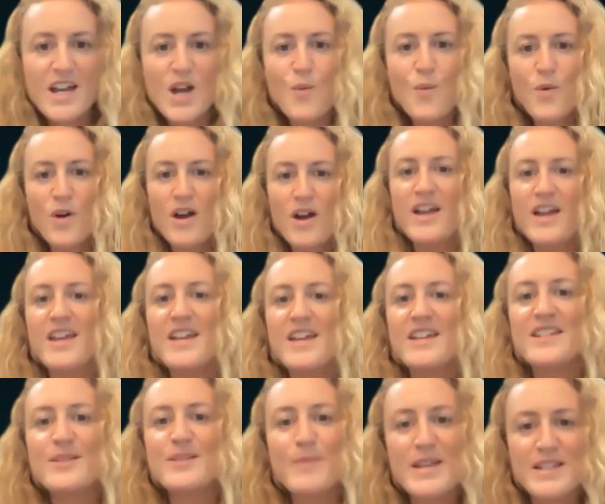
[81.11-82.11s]
why is a
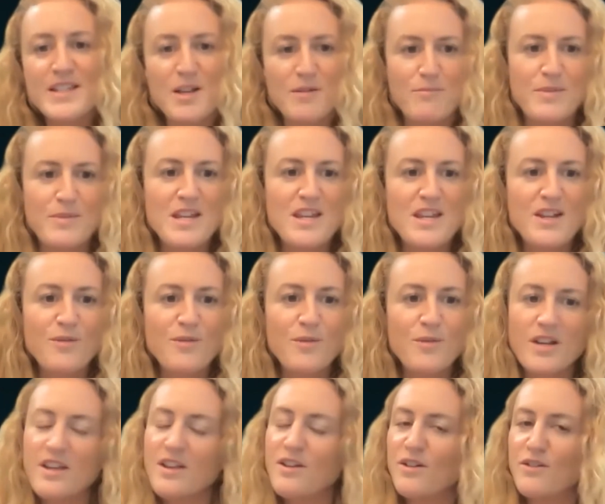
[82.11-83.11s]
space company
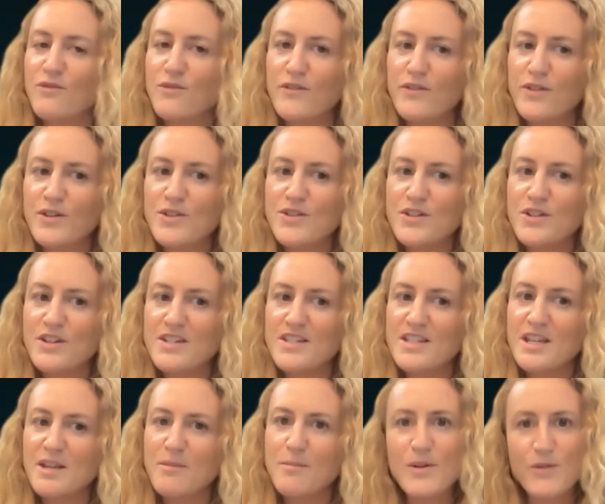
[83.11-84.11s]
working on
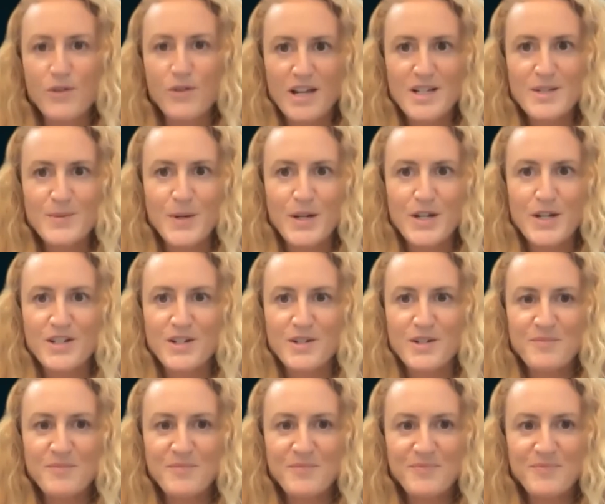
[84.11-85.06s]
revolutionizing mineral exploration?